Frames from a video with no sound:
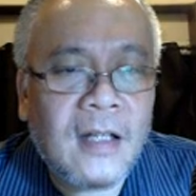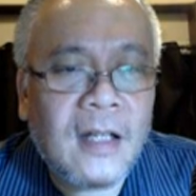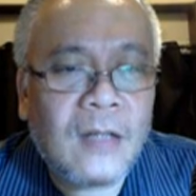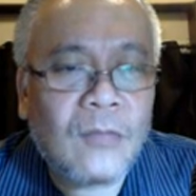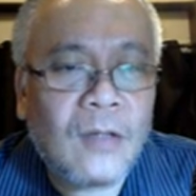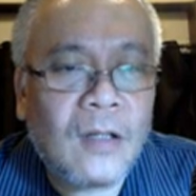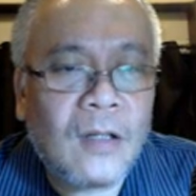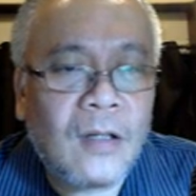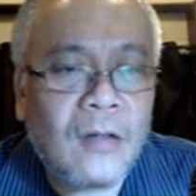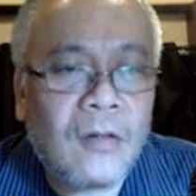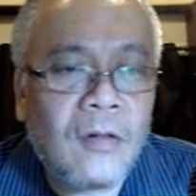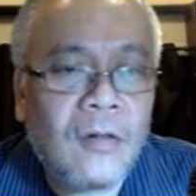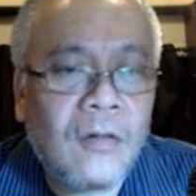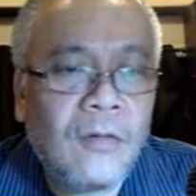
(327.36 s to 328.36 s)
it will
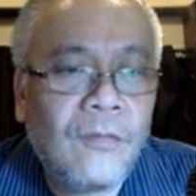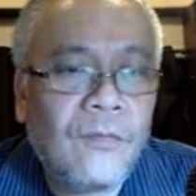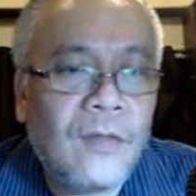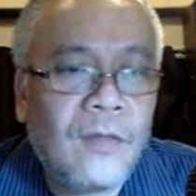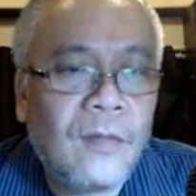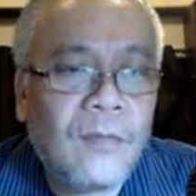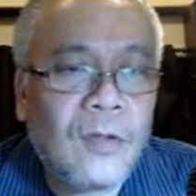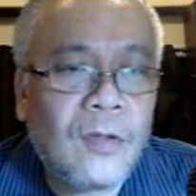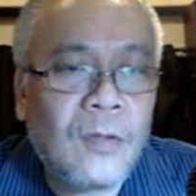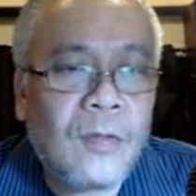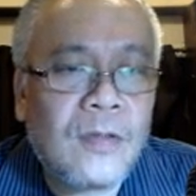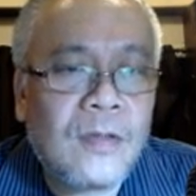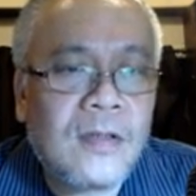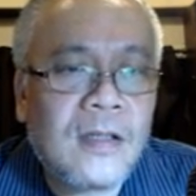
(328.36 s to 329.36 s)
recurve
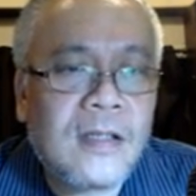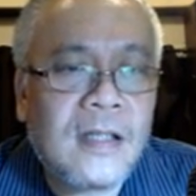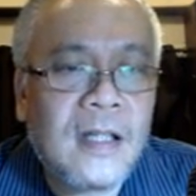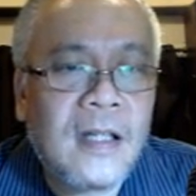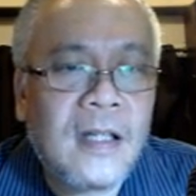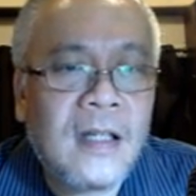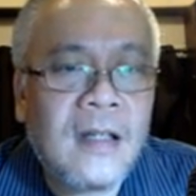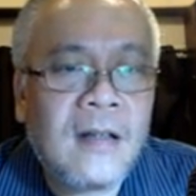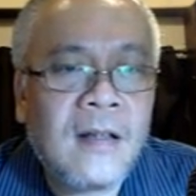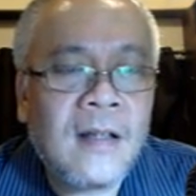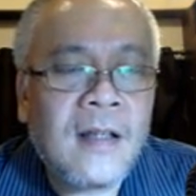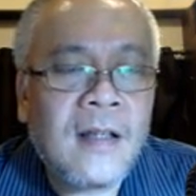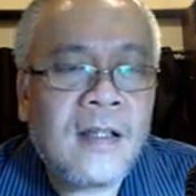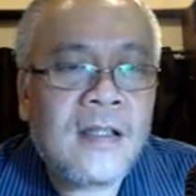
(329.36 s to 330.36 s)
towards the sea
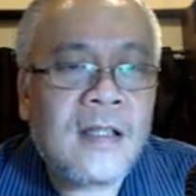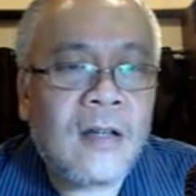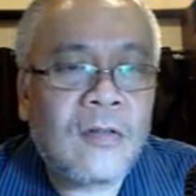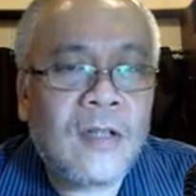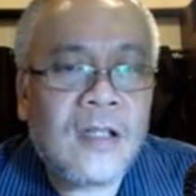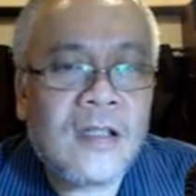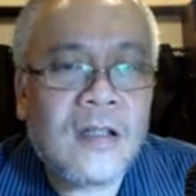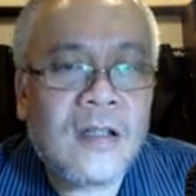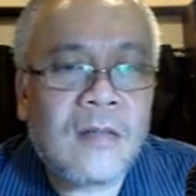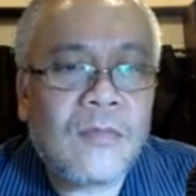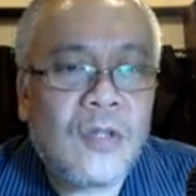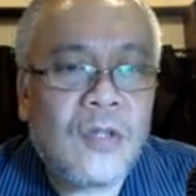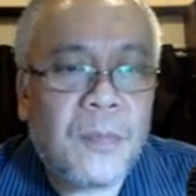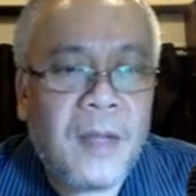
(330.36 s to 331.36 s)
southeast of
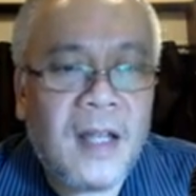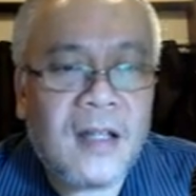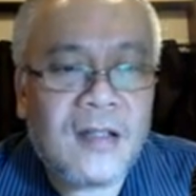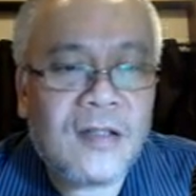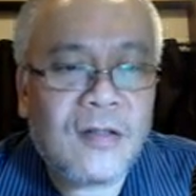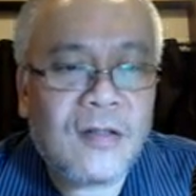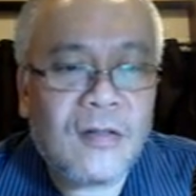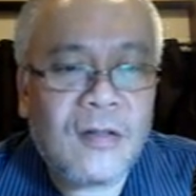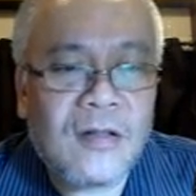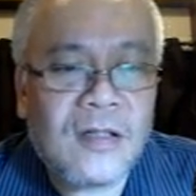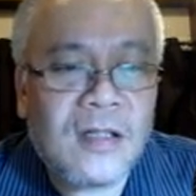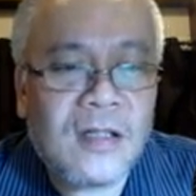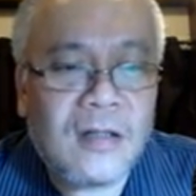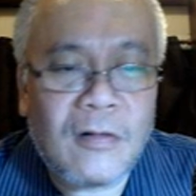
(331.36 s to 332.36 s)
Japan. So
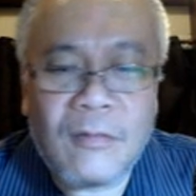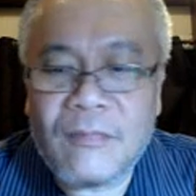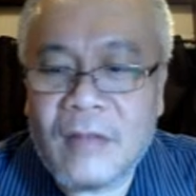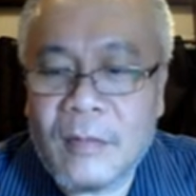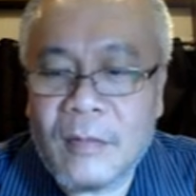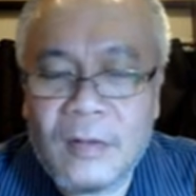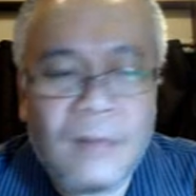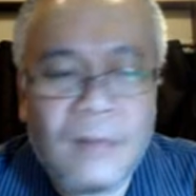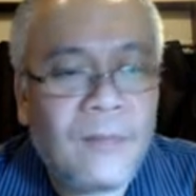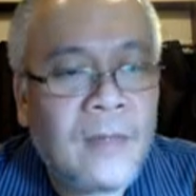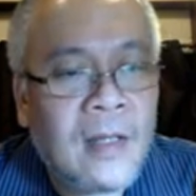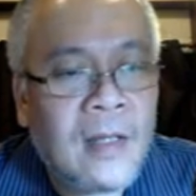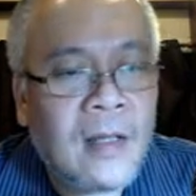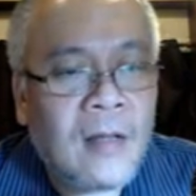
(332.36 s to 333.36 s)
there's no problem,
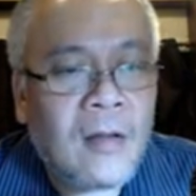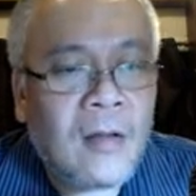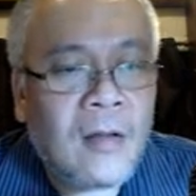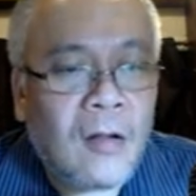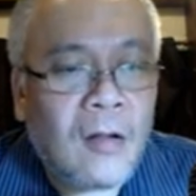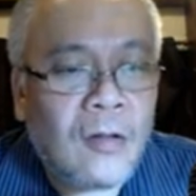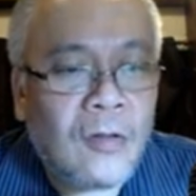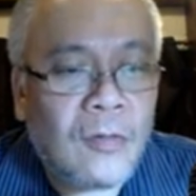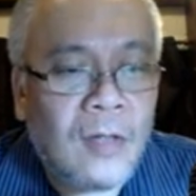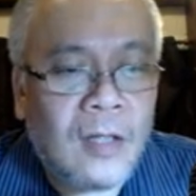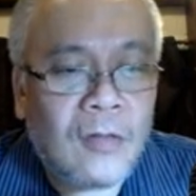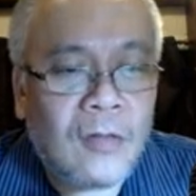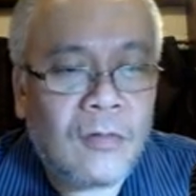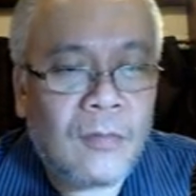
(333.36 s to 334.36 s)
although
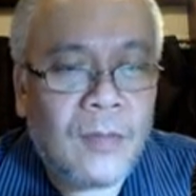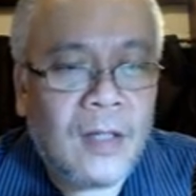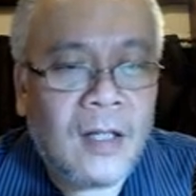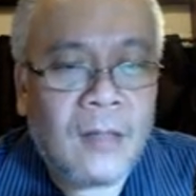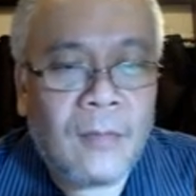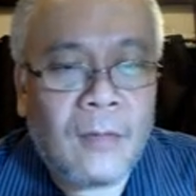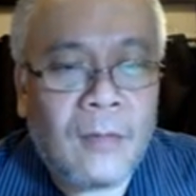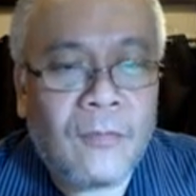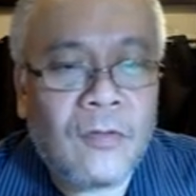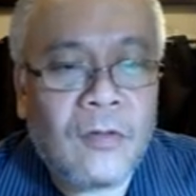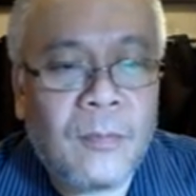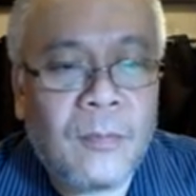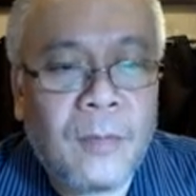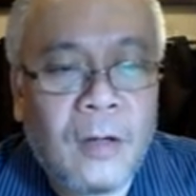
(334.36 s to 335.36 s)
it could become a
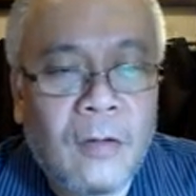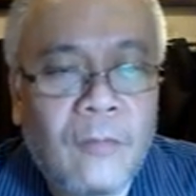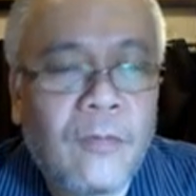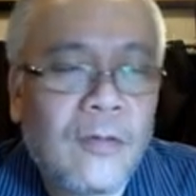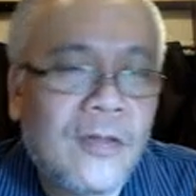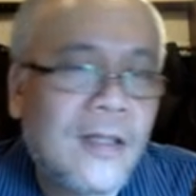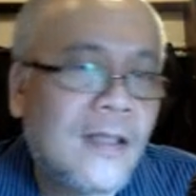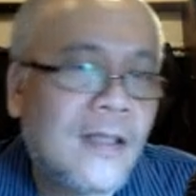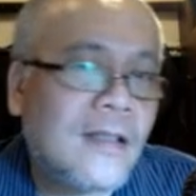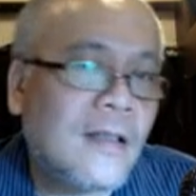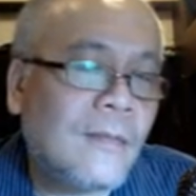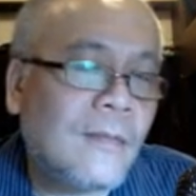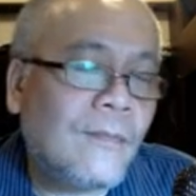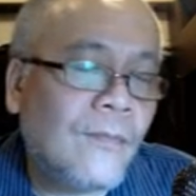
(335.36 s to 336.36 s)
very powerful
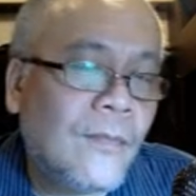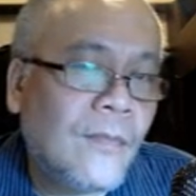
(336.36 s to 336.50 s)
system.